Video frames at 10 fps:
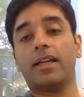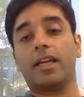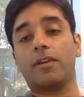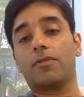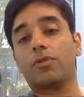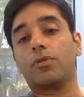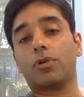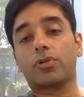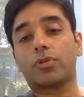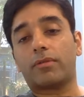if you
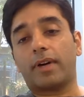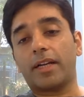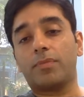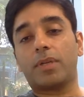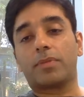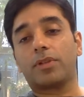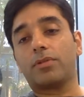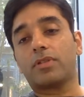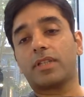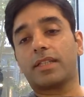go through a white paper,
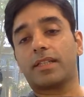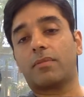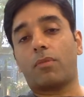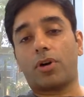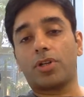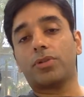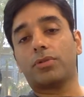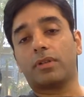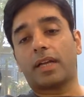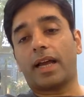you'll see there's a
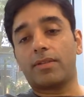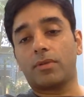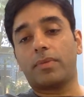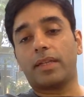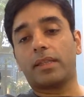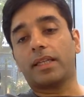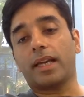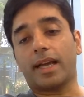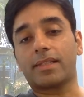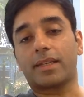module as we build the
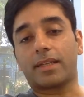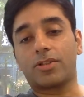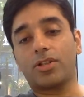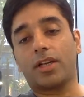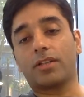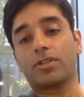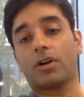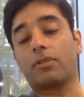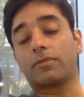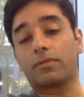asset exchange
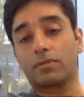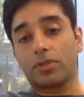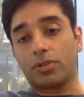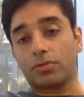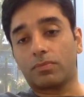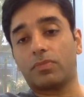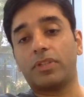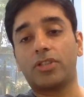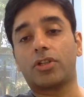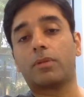of
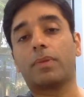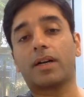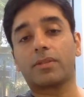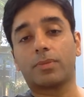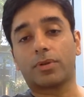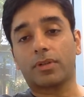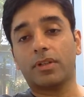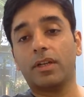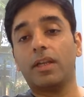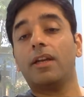digital passport,
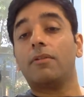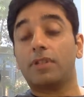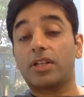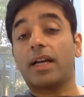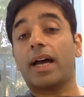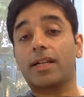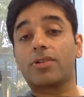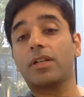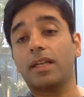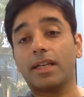which
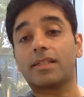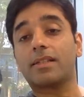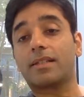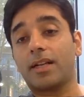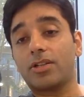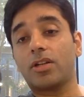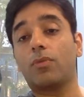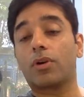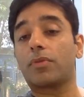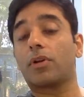actually is essentially
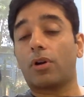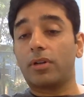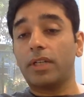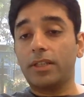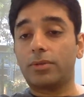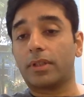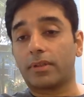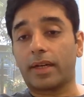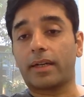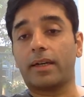what we're already doing
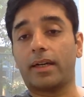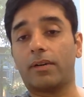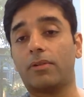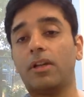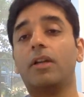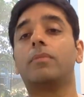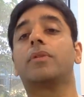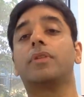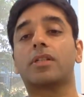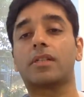right now, but
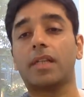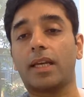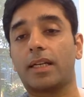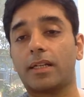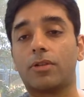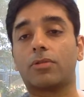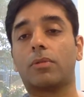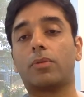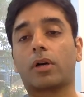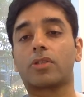we just take it into the
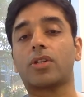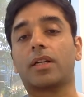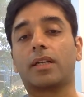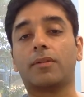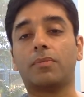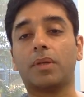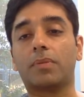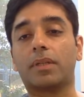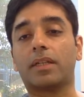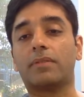blockchain and give
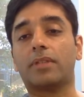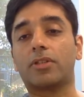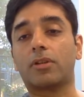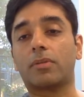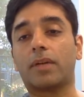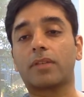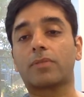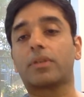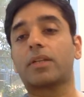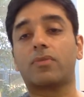people a digital
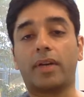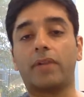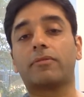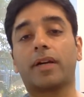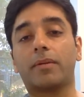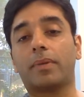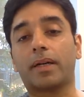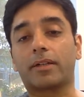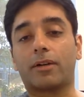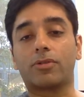passport that's verified by
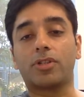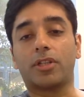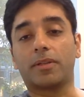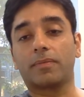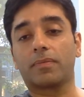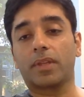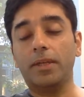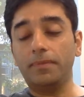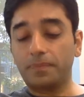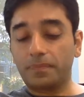Crowd-Genie. Yeah.